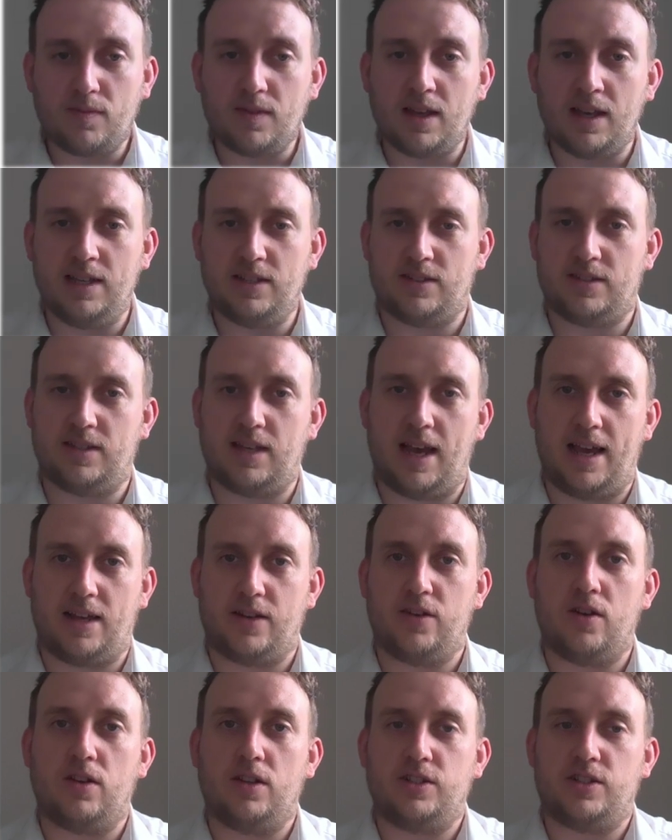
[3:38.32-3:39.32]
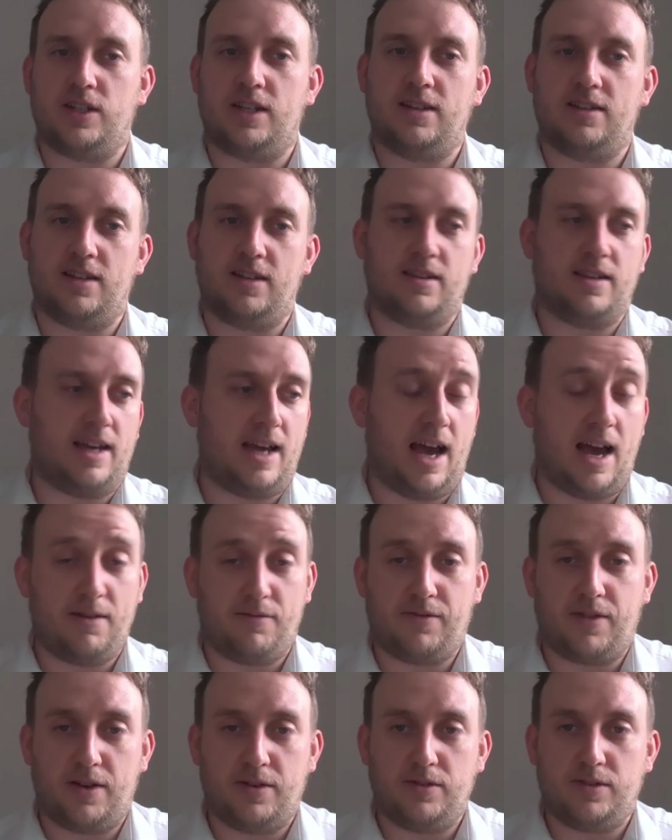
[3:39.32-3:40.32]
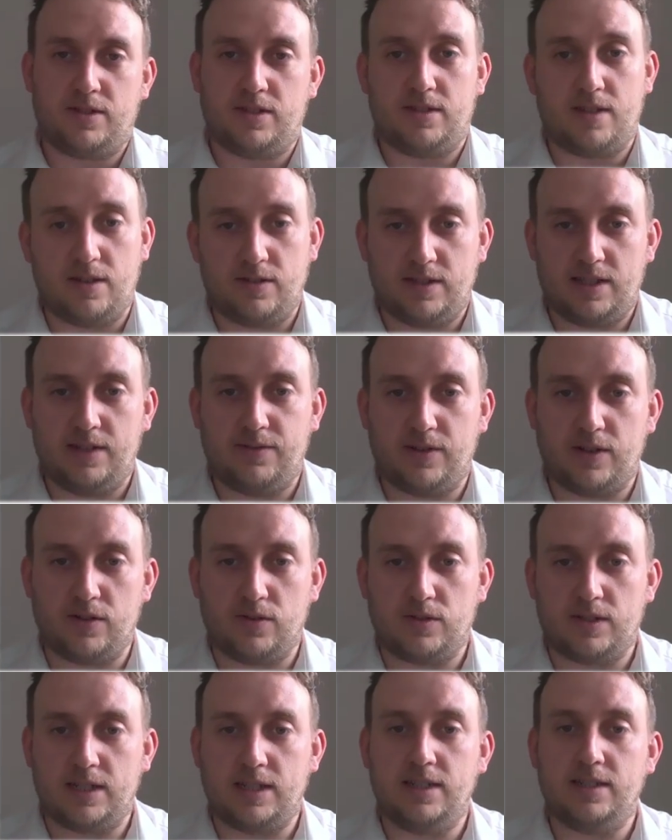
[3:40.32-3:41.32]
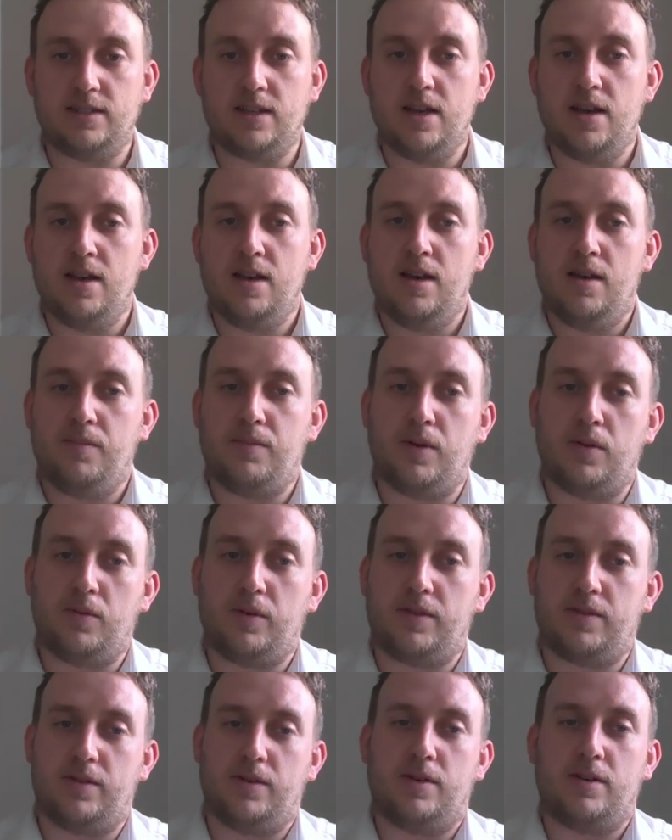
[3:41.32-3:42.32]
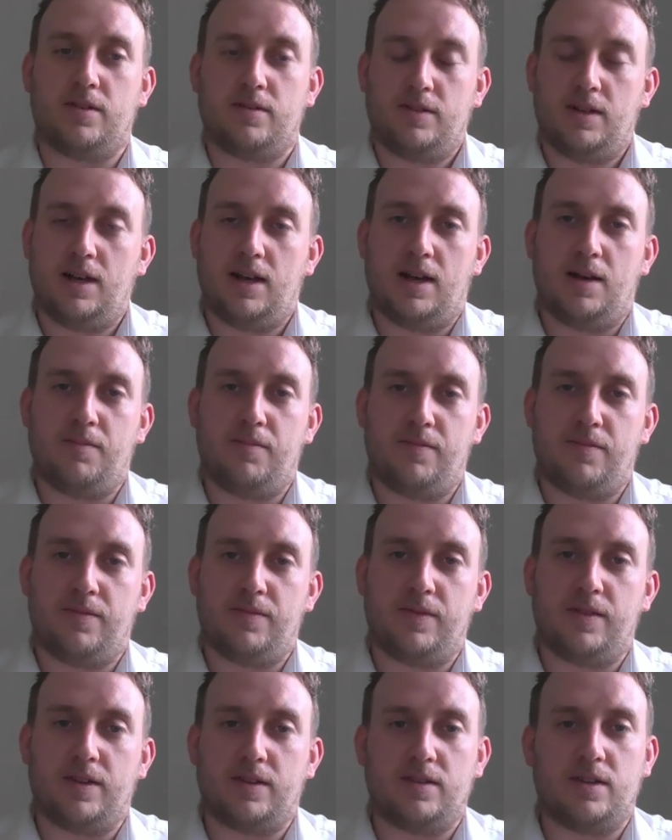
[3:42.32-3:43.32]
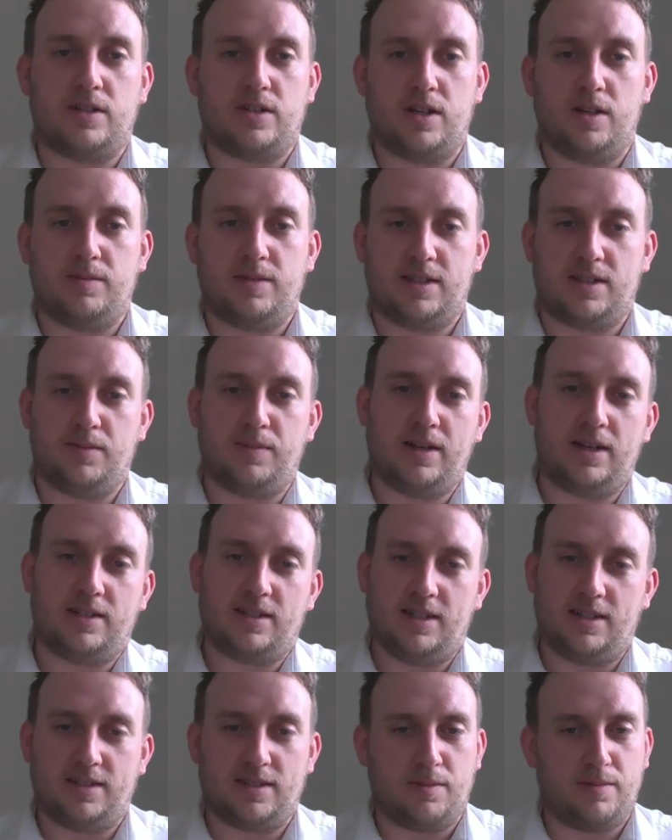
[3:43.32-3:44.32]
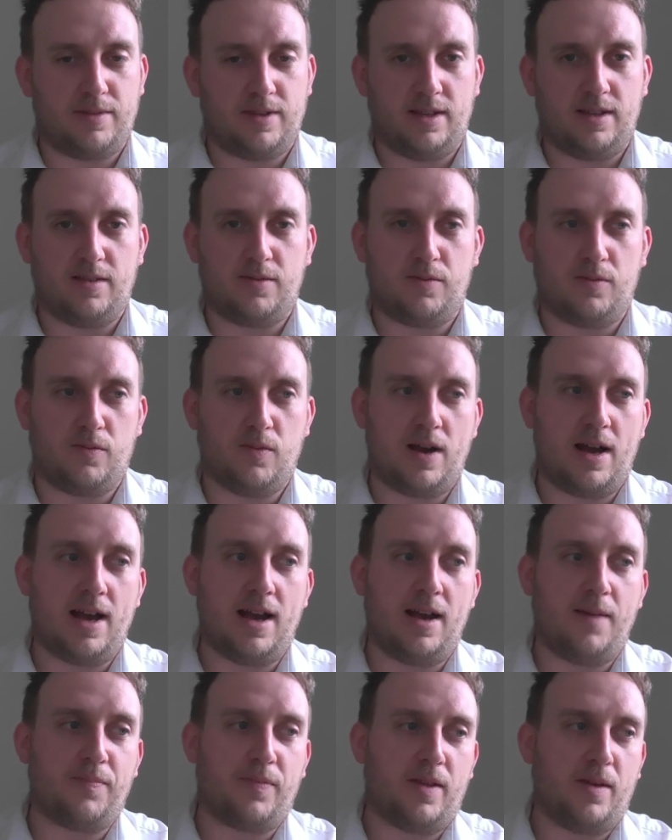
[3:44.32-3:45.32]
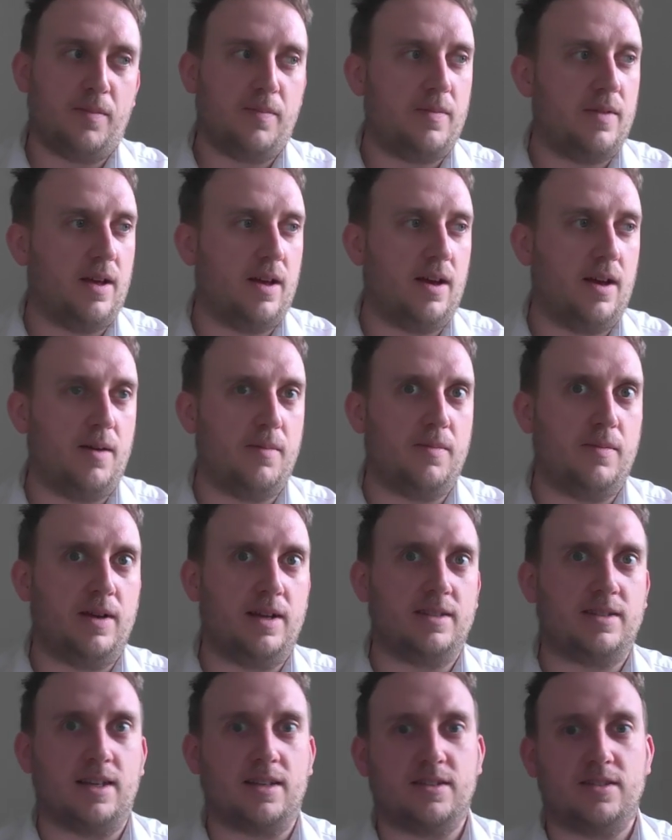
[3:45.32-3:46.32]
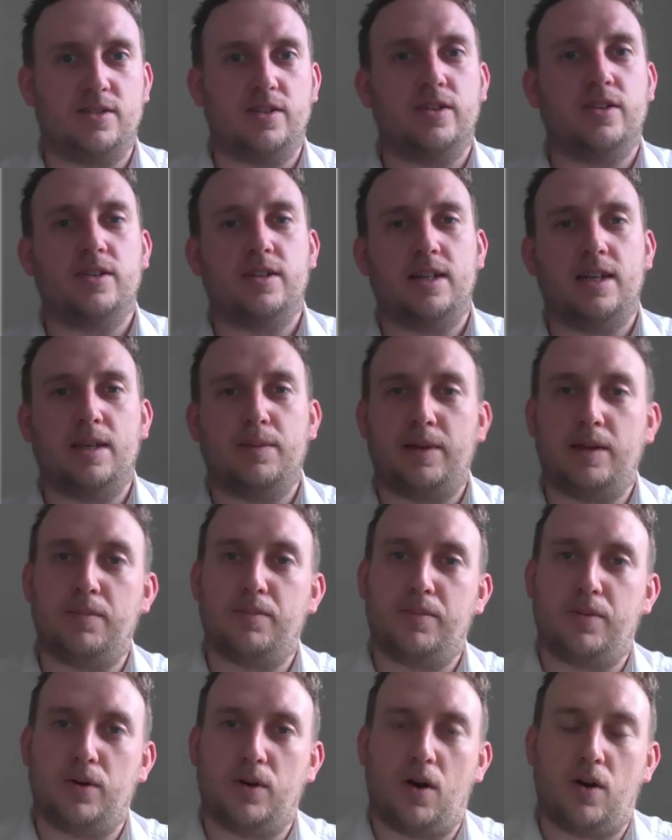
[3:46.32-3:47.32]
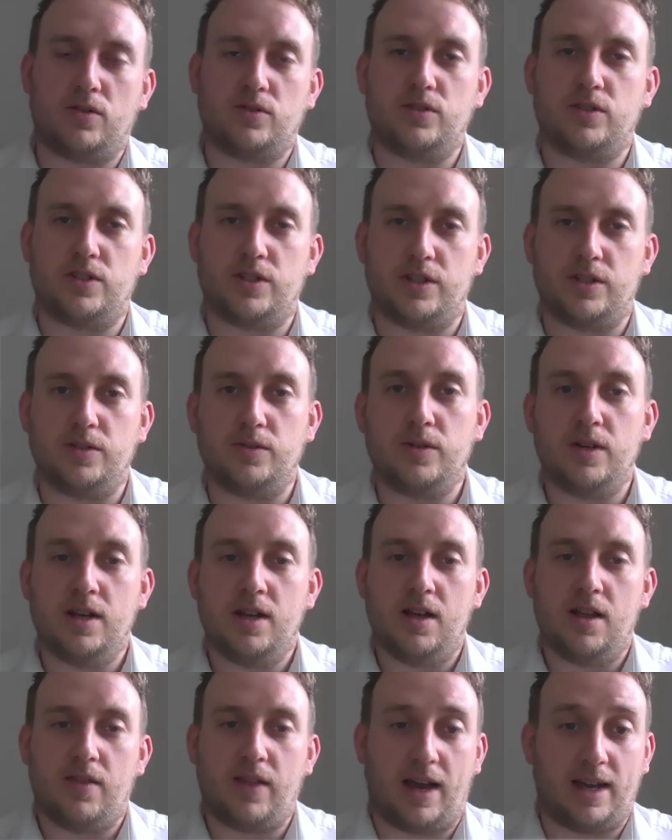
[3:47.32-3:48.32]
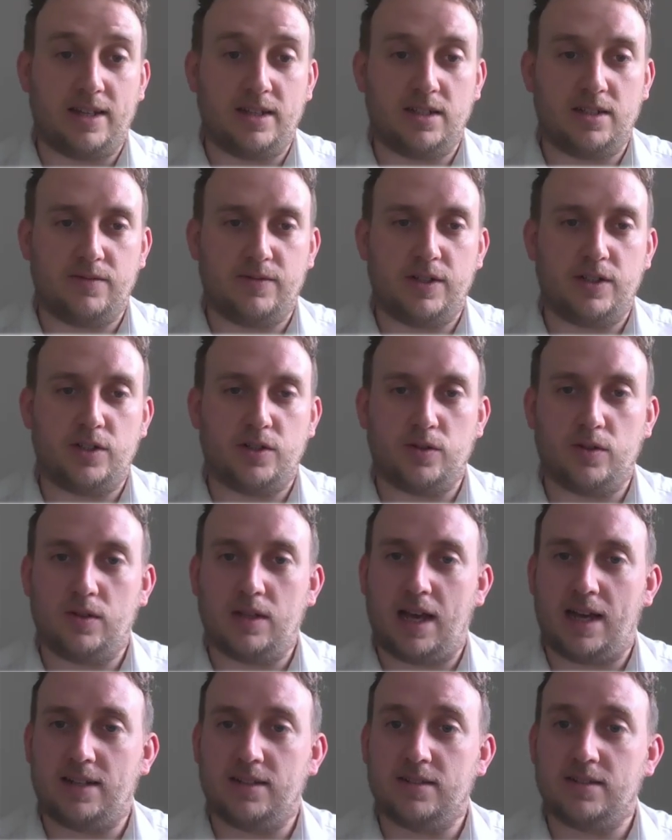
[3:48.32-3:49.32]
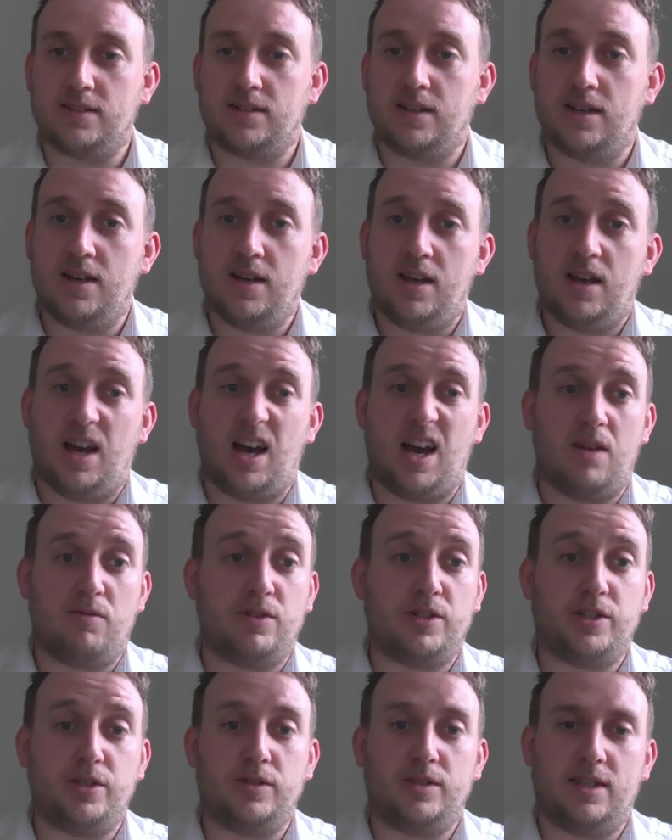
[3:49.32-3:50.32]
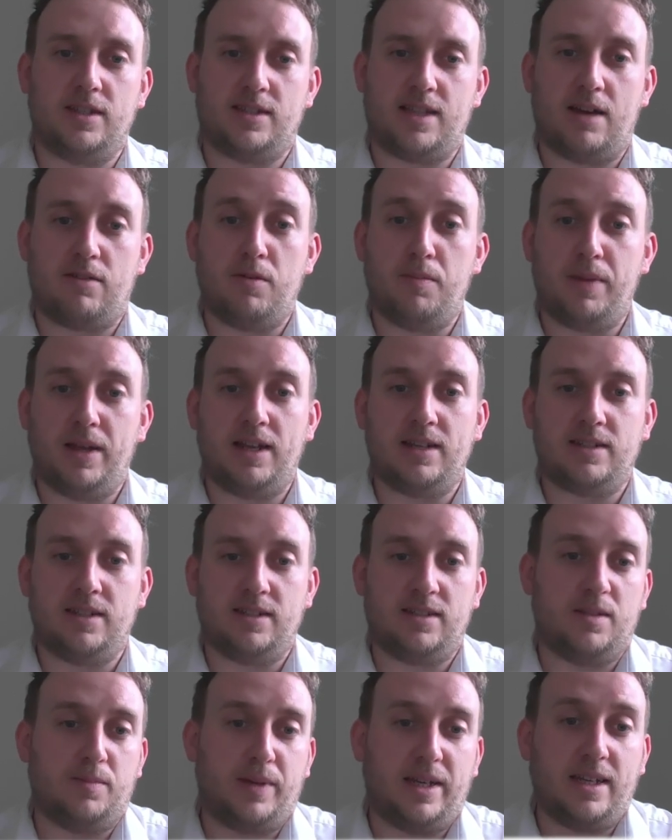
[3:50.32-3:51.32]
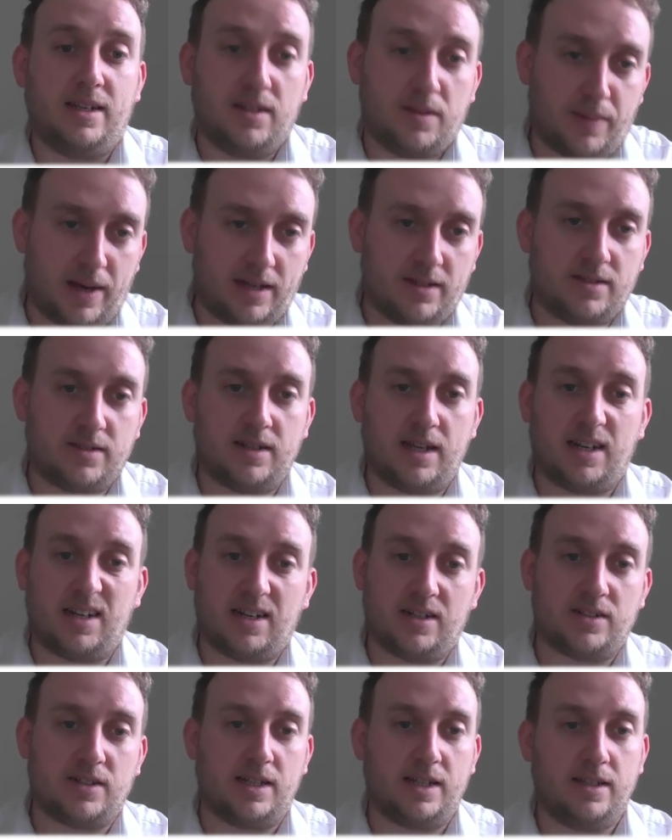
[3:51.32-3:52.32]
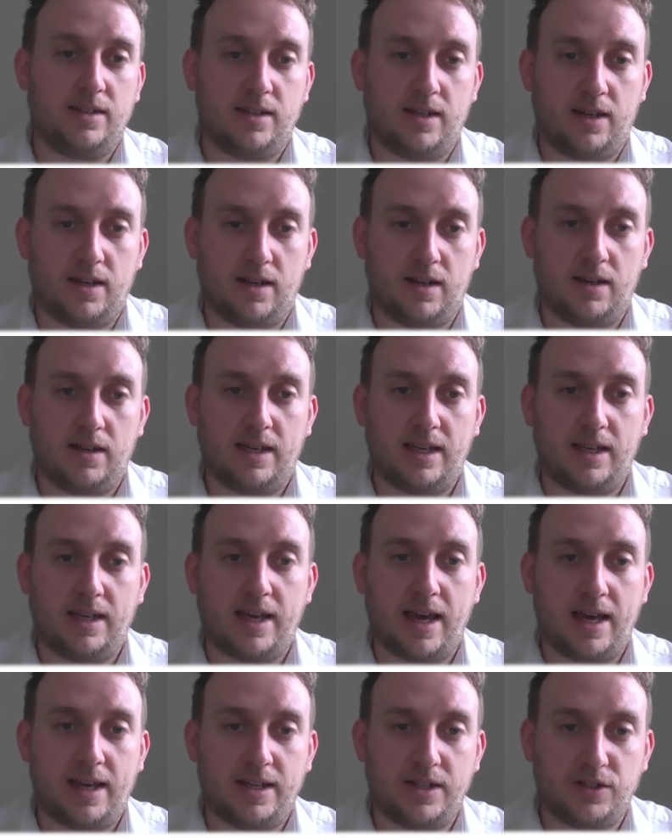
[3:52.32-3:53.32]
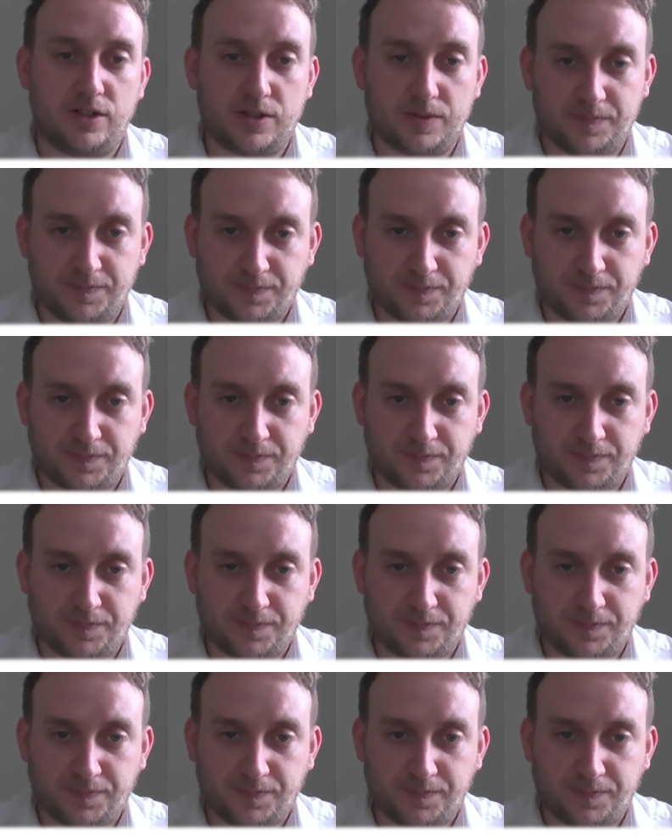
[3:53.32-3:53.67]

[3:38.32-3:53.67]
it's acknowledging that they have those difficulties, but with the term disability is something where it's externally been put onto that individual and reduces their ability to be independent and actually engage.